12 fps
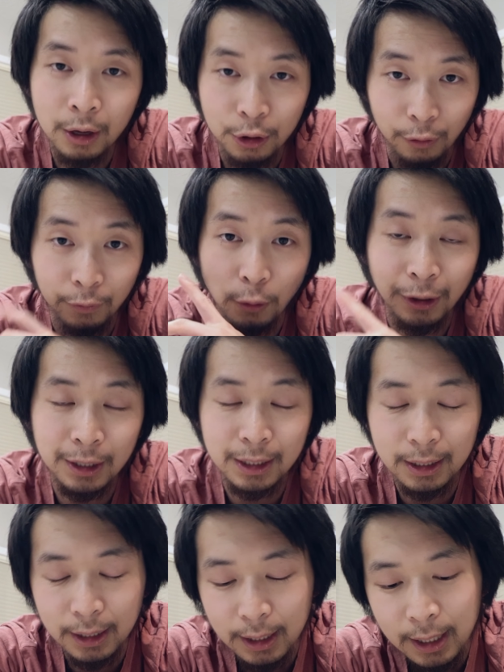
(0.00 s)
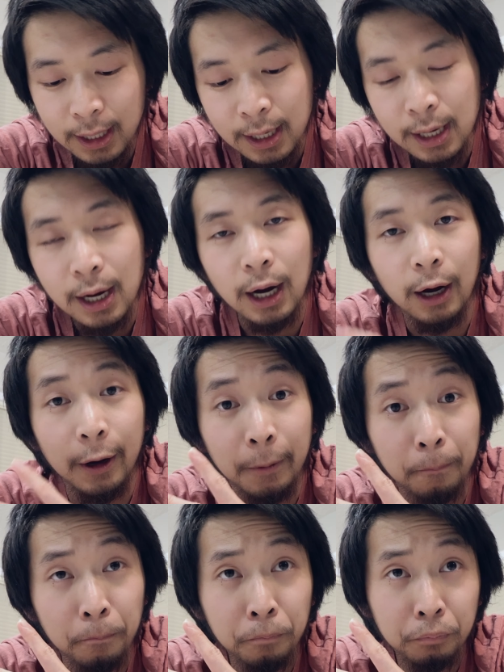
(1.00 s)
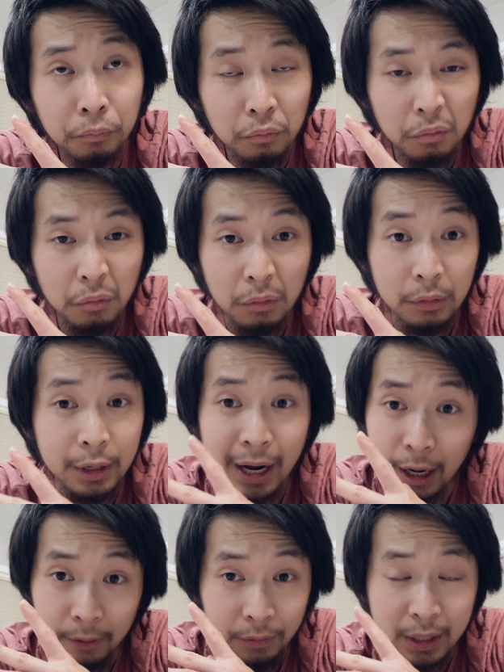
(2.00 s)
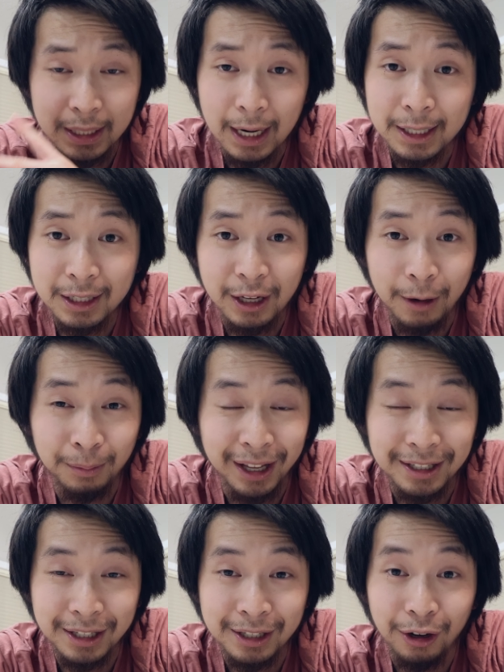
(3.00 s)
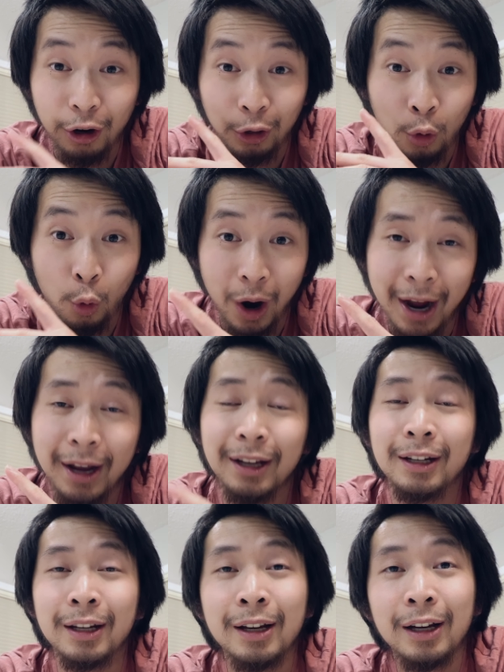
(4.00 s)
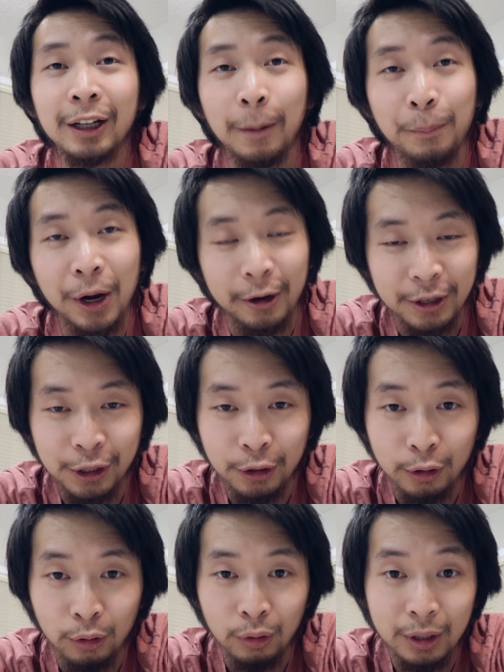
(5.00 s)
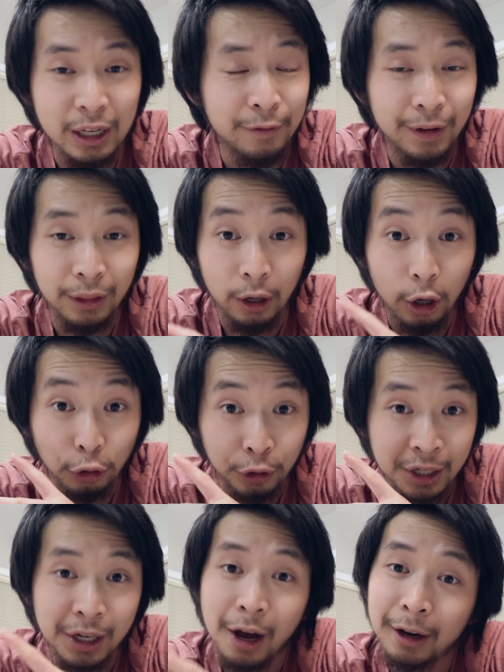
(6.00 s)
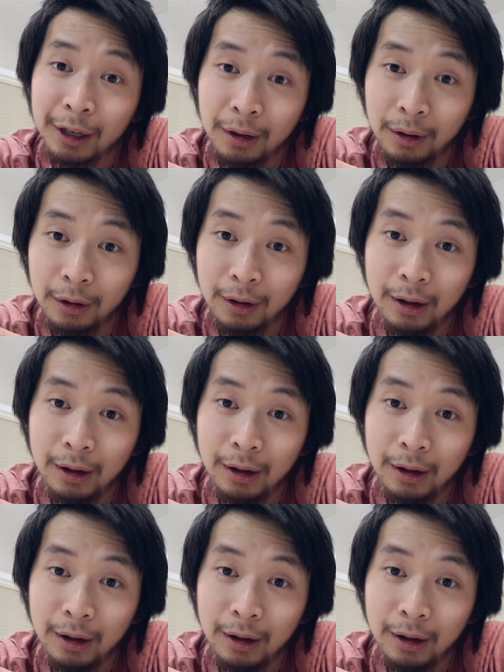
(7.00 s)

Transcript: your focus. These STM lenses are quiet compared to even the ultrasonic